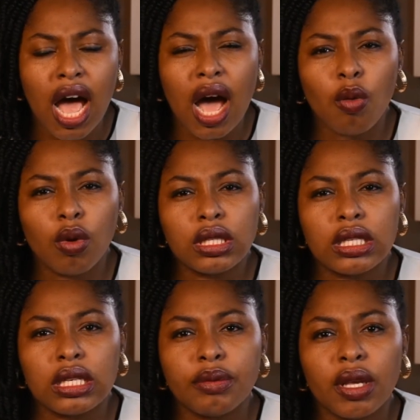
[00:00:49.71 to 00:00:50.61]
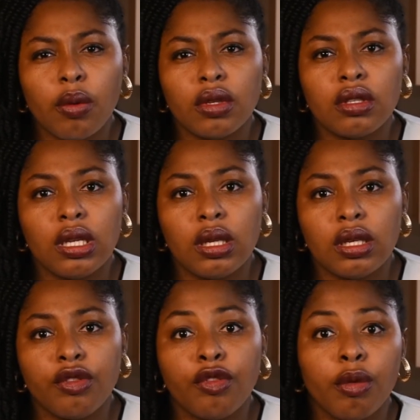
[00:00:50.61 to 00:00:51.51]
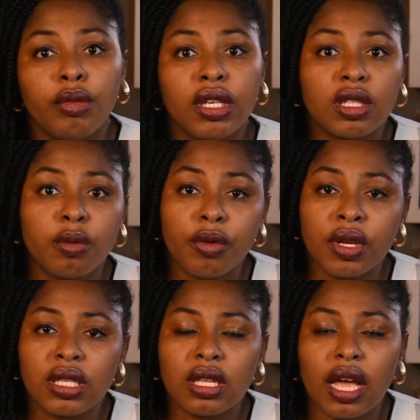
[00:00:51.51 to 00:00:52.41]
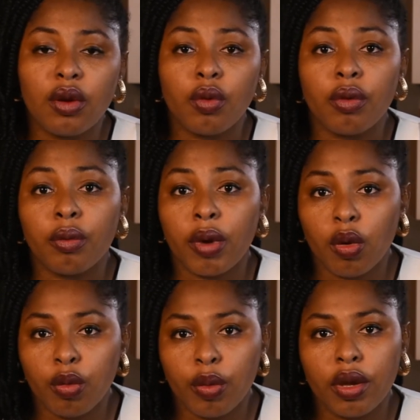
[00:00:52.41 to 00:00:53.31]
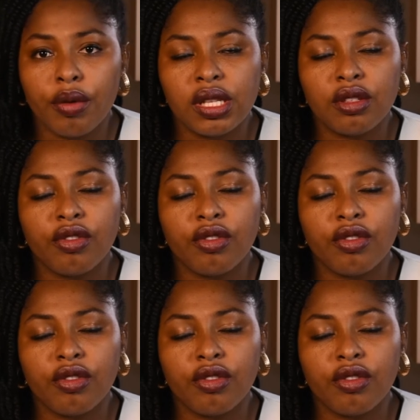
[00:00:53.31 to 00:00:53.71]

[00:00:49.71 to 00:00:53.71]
and what tips I want to learn from the experiences I had with my own parents,